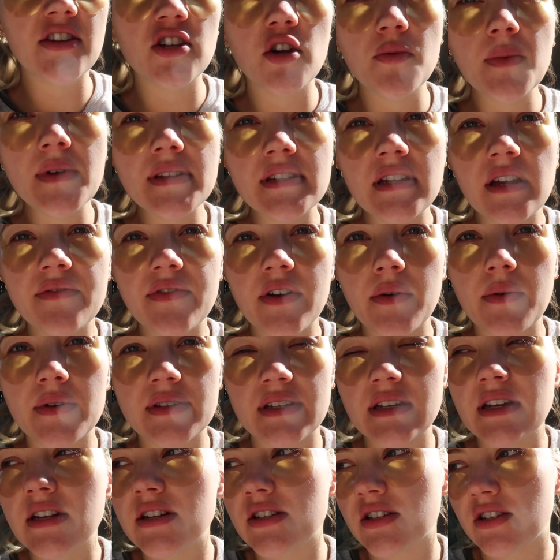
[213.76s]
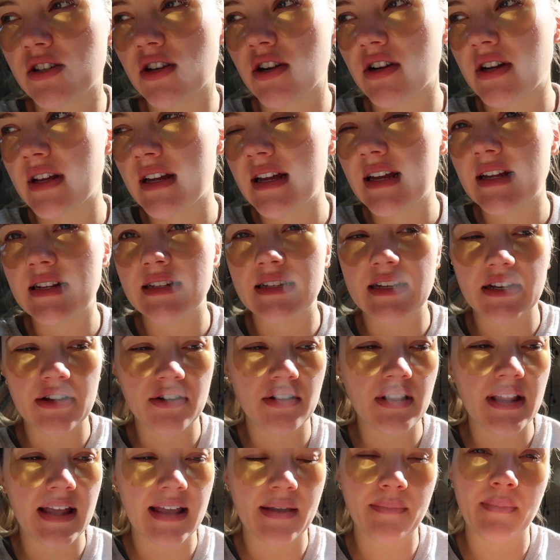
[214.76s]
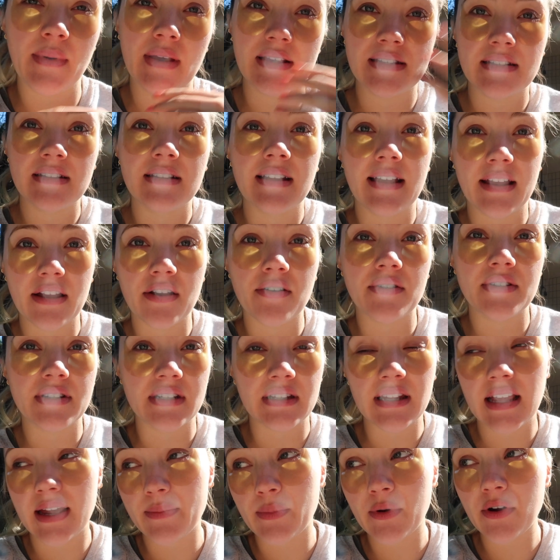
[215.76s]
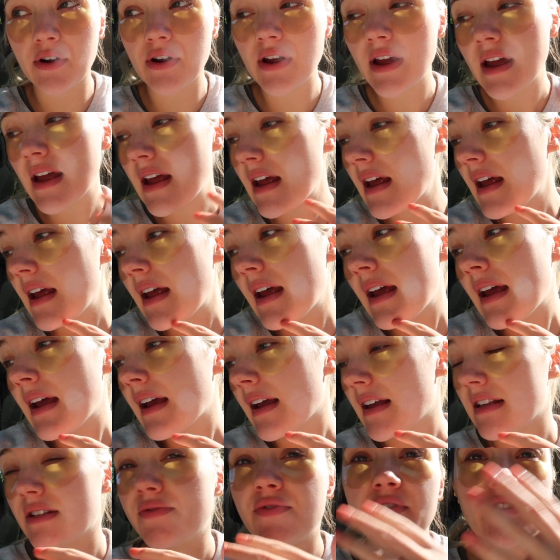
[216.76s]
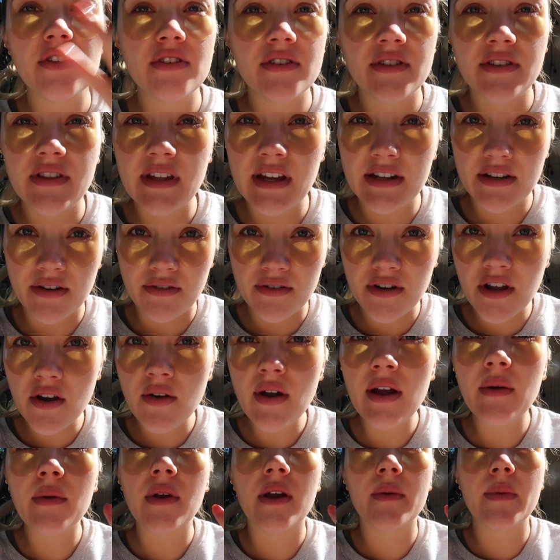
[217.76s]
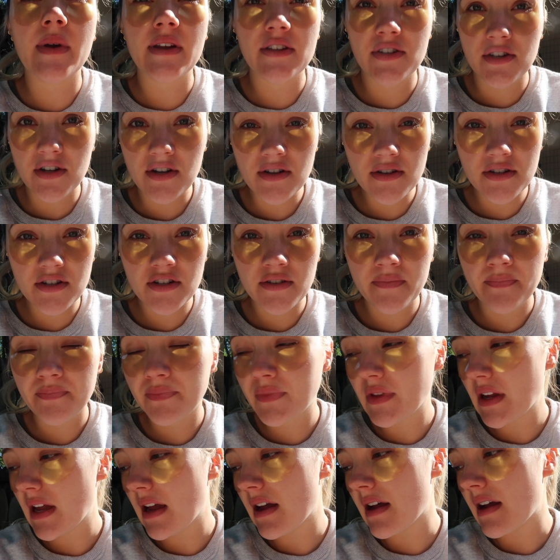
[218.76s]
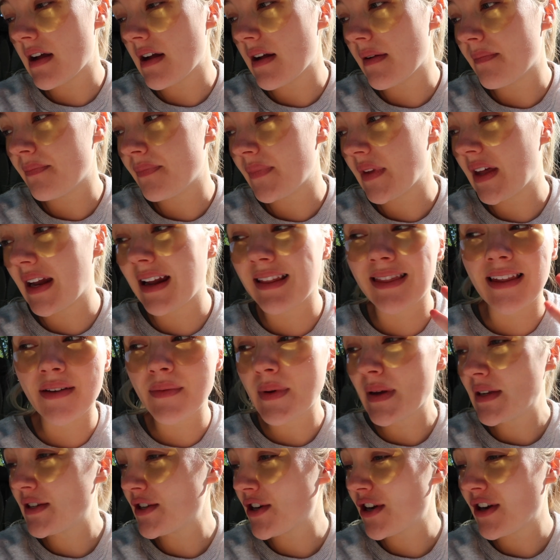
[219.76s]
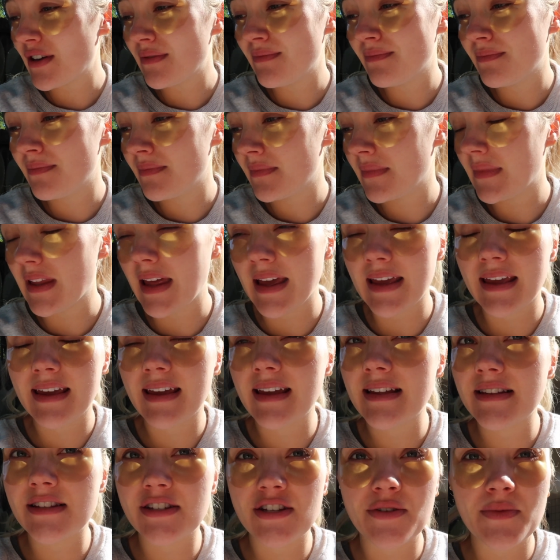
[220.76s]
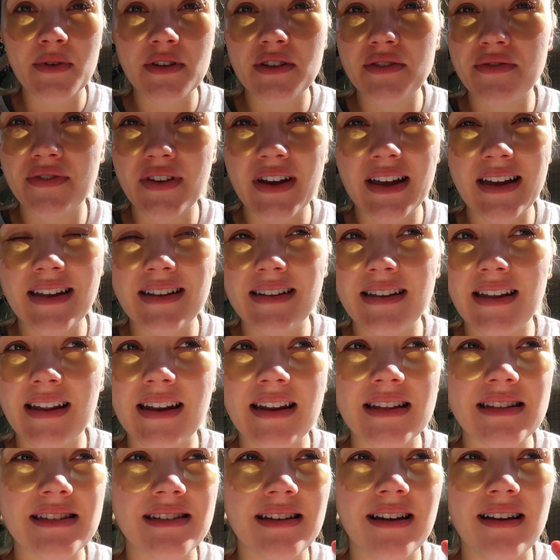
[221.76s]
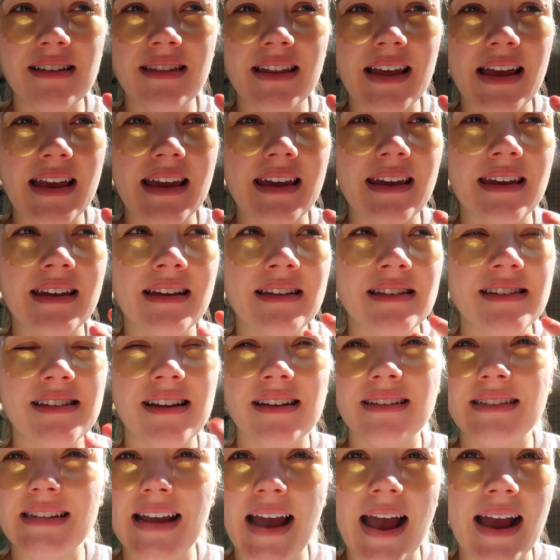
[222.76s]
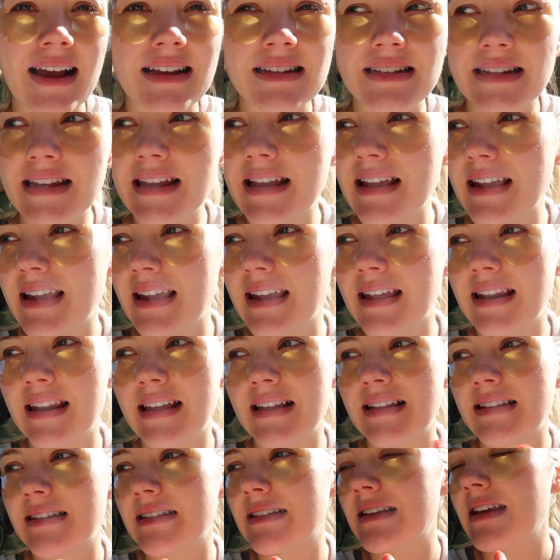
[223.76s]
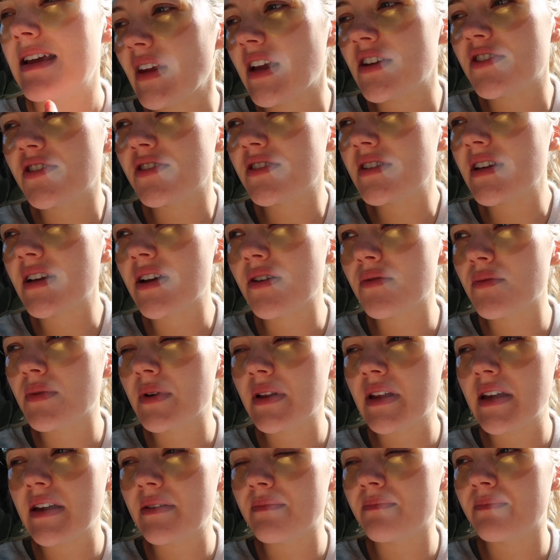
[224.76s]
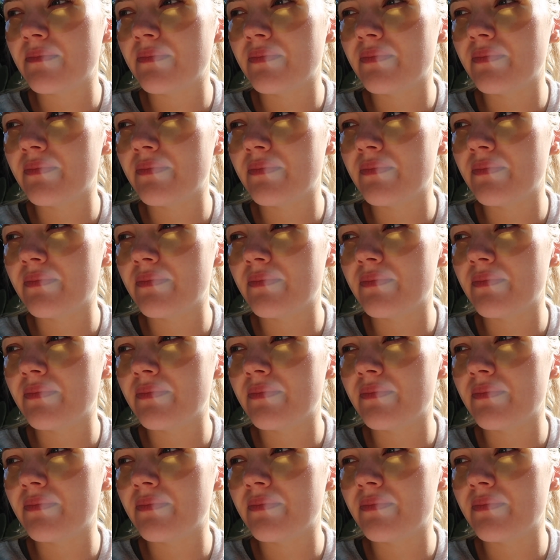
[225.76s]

told myself I wasn't gonna start it until like basically I go into labor. Because for those of you that don't know, I work at my church um, and I love my job. Like it's so much fun and it's not like, it's not taxing and it's, it's just like a really